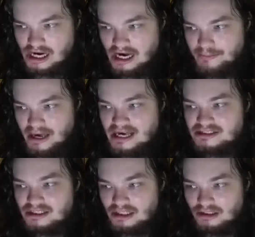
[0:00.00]
I'm
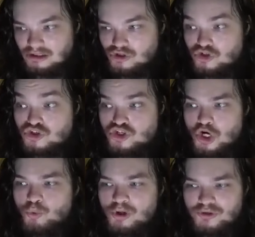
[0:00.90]
asking, no
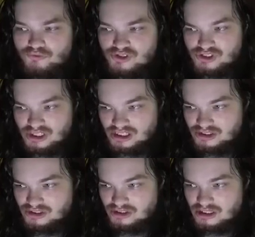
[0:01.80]
one
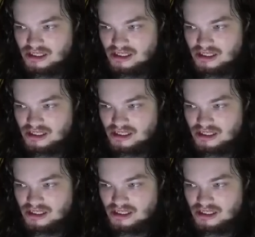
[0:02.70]
resist.